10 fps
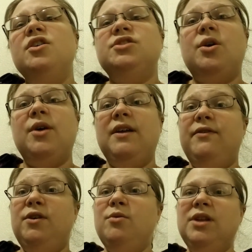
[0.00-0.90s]
So
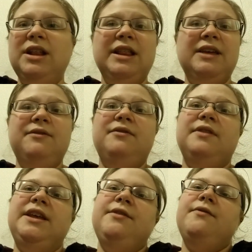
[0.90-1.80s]
if you want to
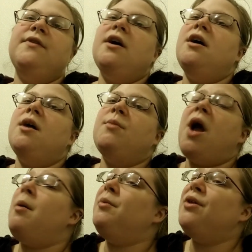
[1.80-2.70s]
leave a
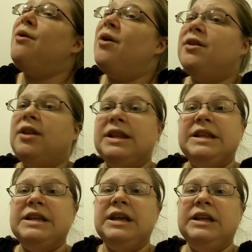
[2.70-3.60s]
comment below on
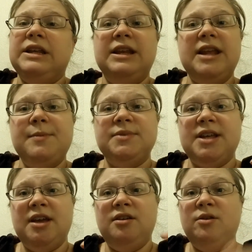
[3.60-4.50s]
10 names
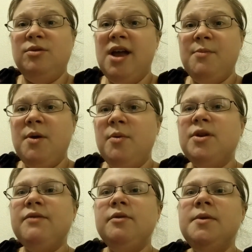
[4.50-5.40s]
that you like but will
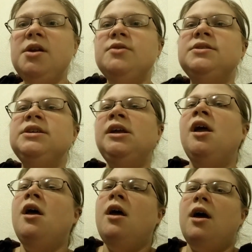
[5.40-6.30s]
never be using.
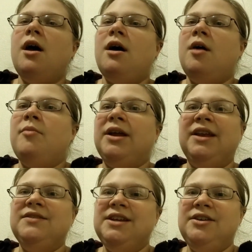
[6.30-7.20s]
I'd
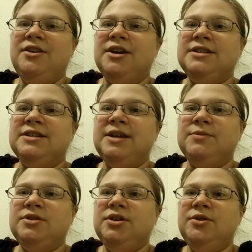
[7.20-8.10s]
love to hear your guys'
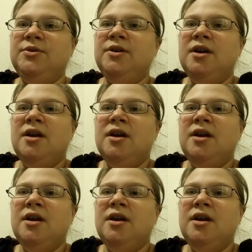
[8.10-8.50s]
names too.